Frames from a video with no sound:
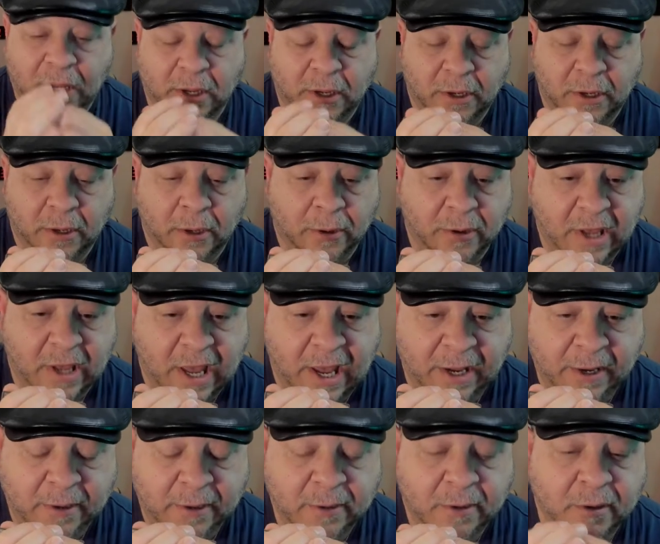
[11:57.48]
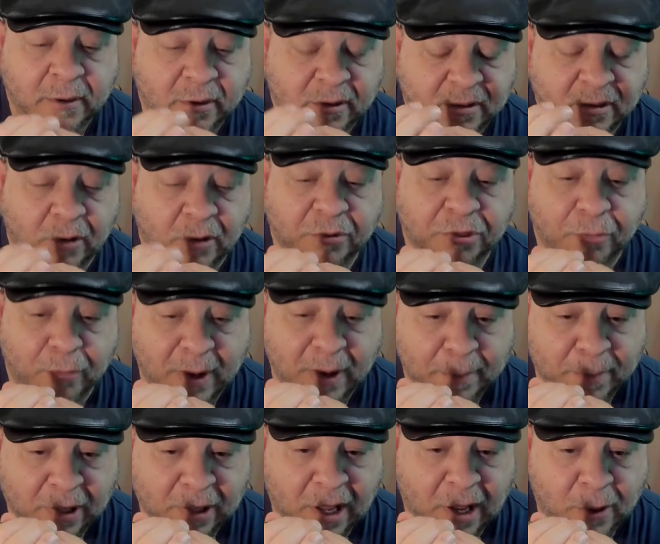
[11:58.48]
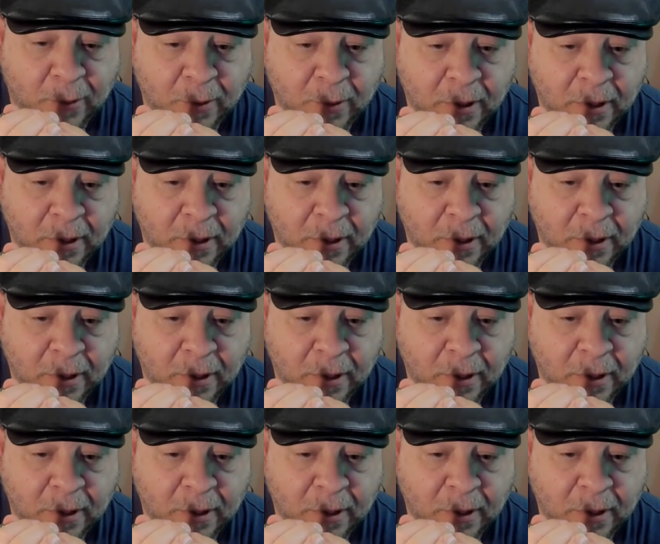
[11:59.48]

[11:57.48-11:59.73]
Okay? So 3 blow,